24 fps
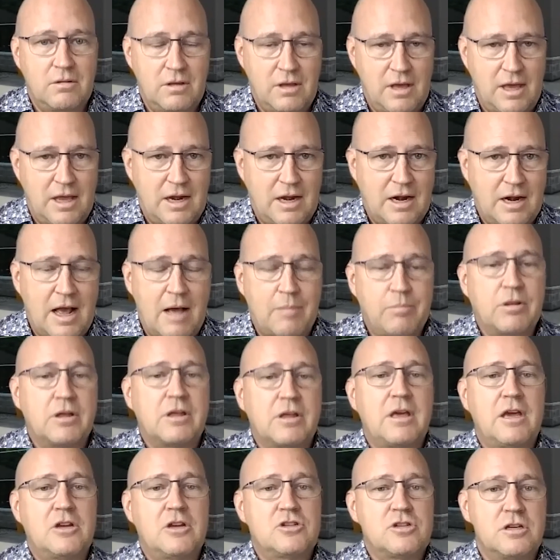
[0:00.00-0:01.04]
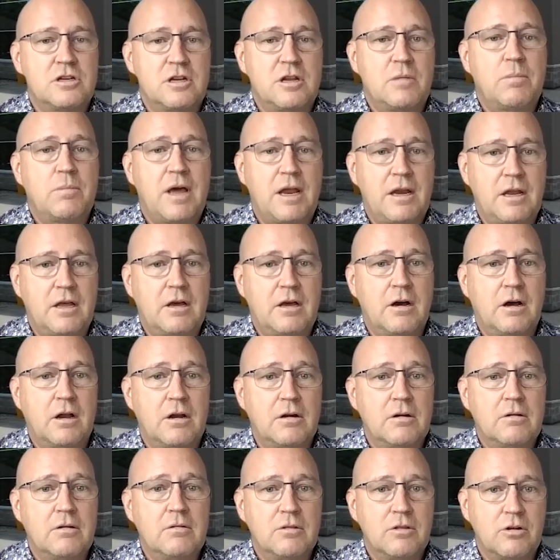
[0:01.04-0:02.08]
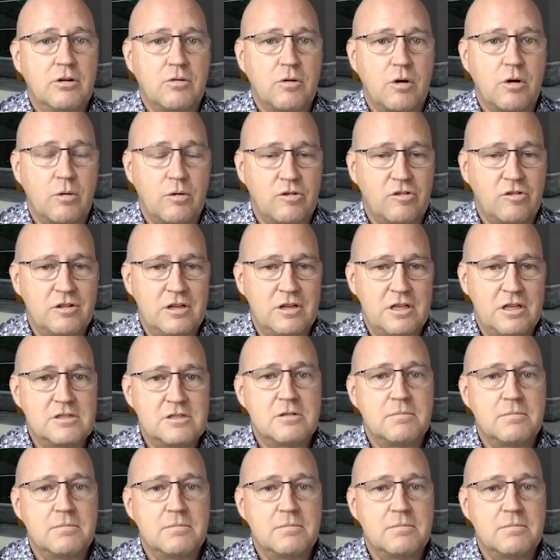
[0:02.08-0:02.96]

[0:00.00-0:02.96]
and an application depending on the grower's needs.